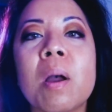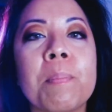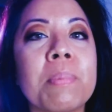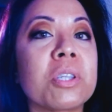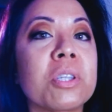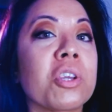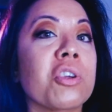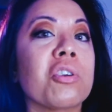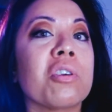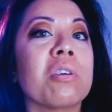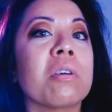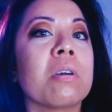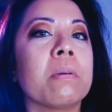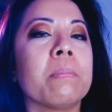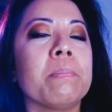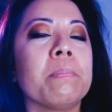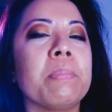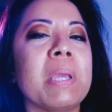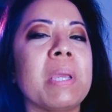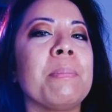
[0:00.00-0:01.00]
It's like your
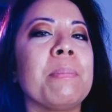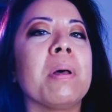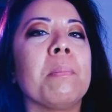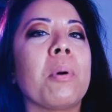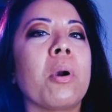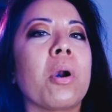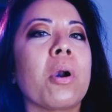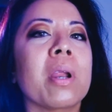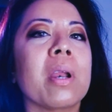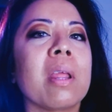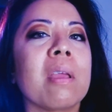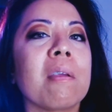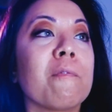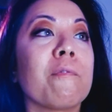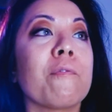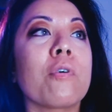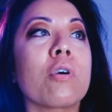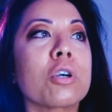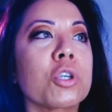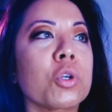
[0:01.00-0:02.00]
email marketing
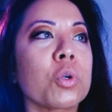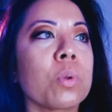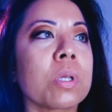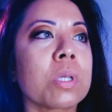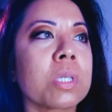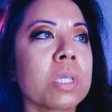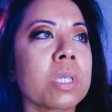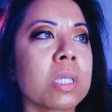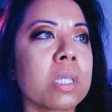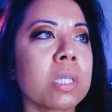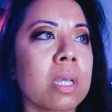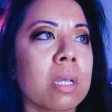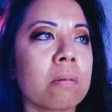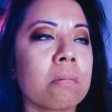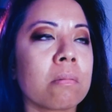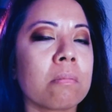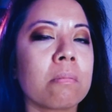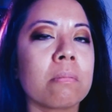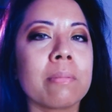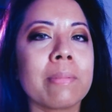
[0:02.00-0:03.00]
virtual assistant
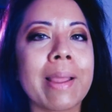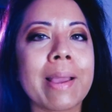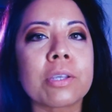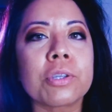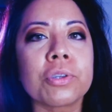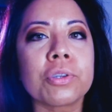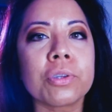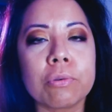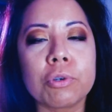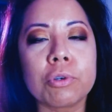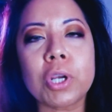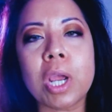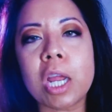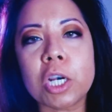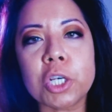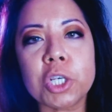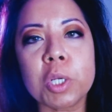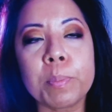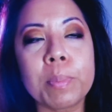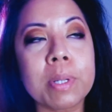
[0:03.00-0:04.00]
next to
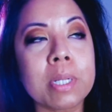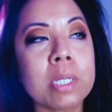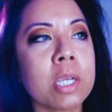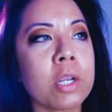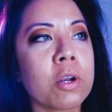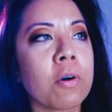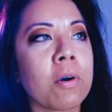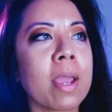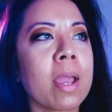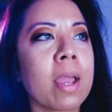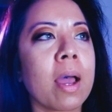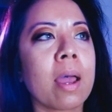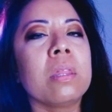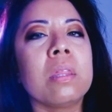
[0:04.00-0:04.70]
ChatGPT or AI.